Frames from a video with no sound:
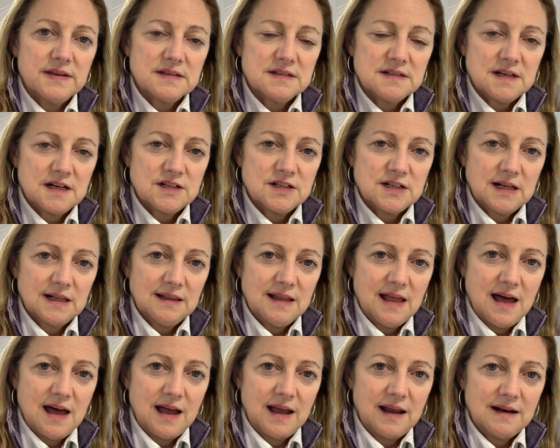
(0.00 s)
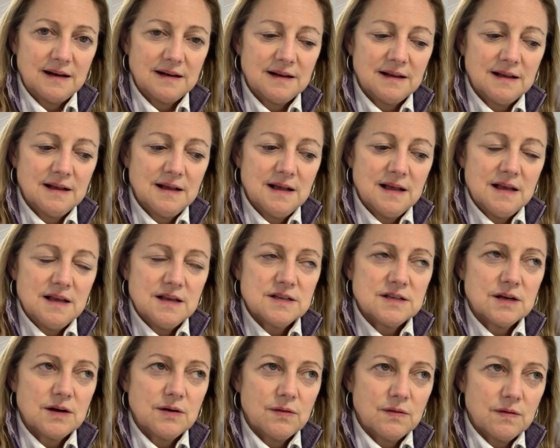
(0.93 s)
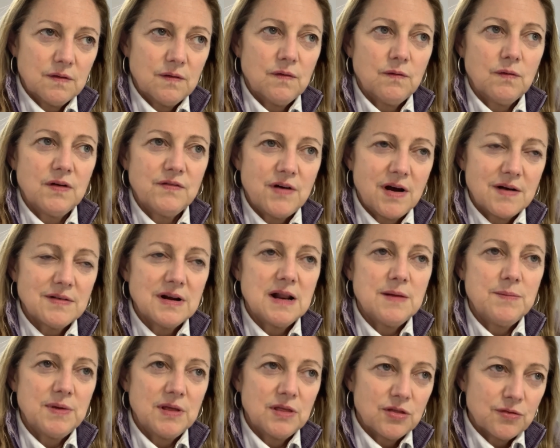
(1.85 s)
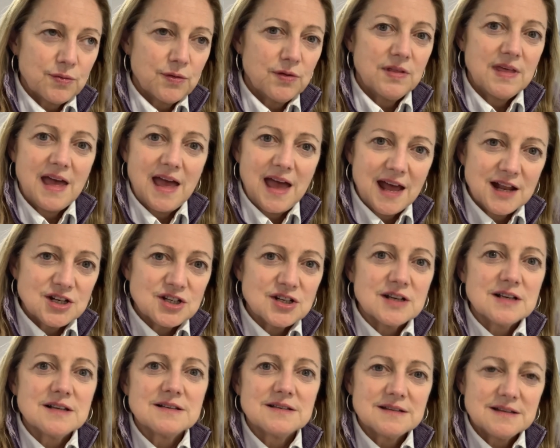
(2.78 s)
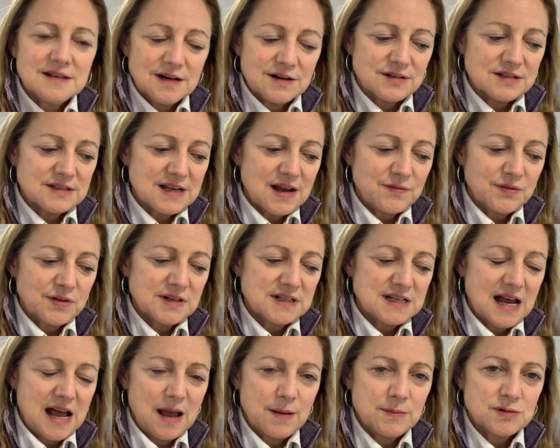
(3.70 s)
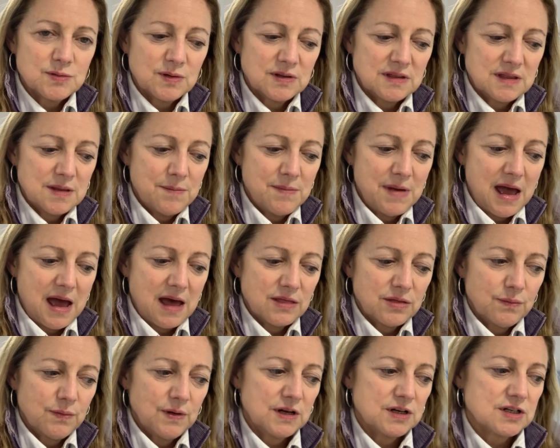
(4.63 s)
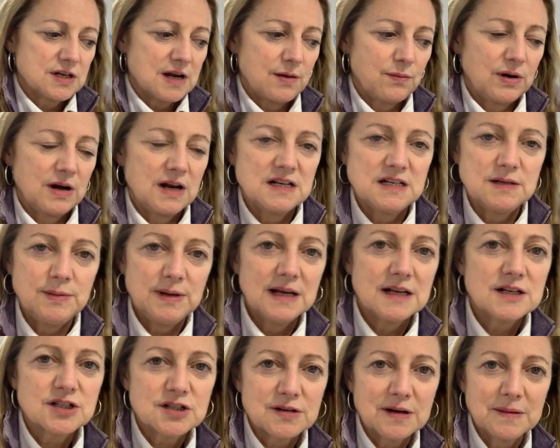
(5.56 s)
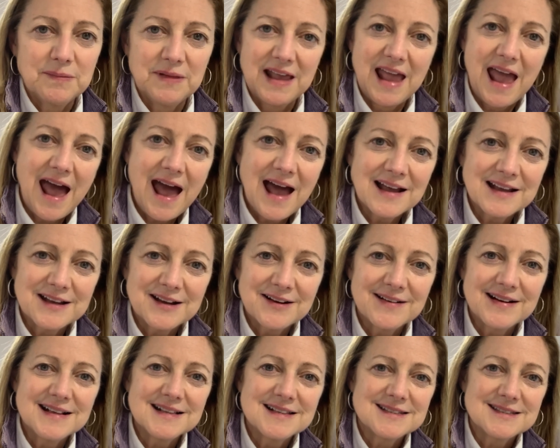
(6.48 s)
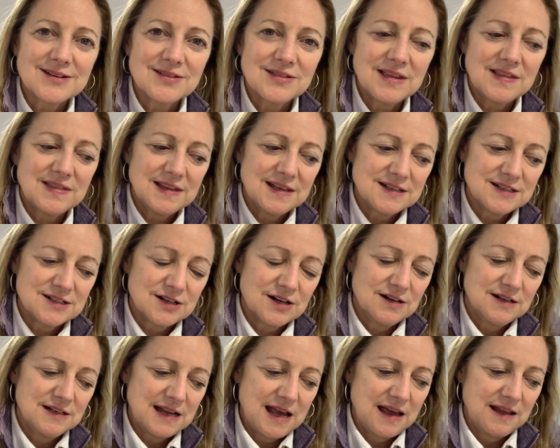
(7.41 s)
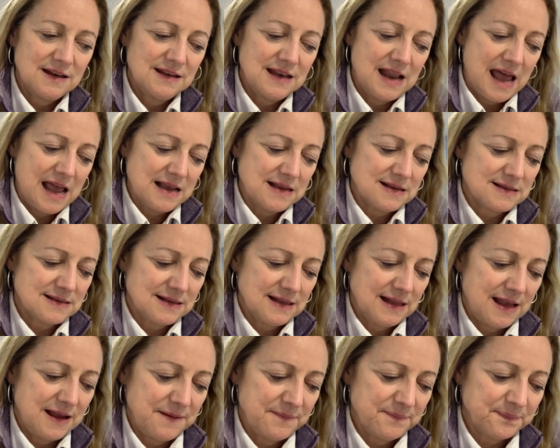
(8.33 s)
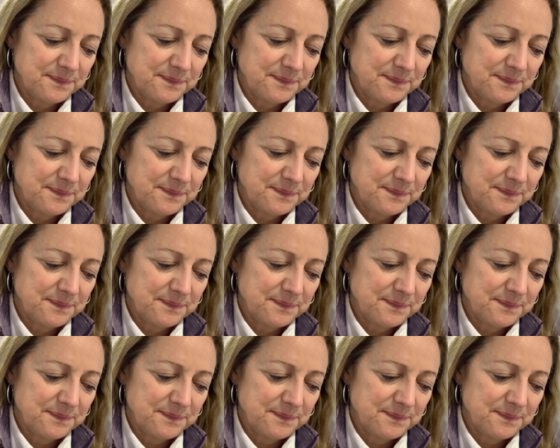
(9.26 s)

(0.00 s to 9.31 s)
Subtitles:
stitching line. So we've already been through the edges, several times with the math, which I wanted to be extremely accurate so that these turned out nicely.